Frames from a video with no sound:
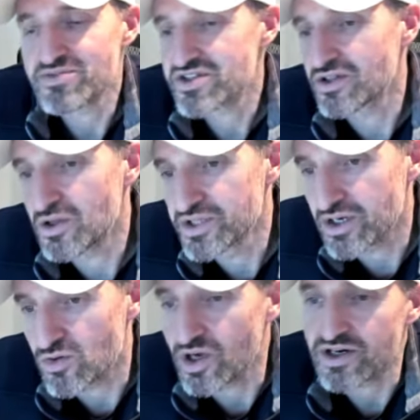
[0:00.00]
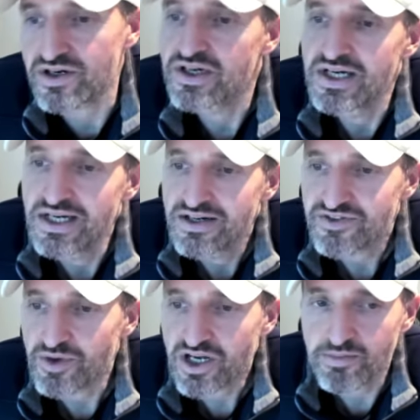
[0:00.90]
I'm still holding a runner
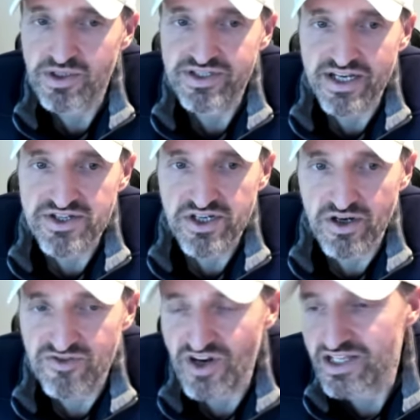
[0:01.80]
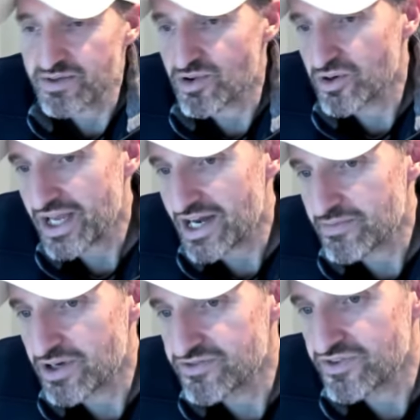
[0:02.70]
from a couple of days ago. Finally broke out
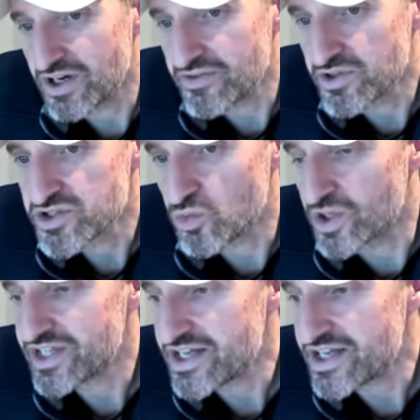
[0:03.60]
above uh, this one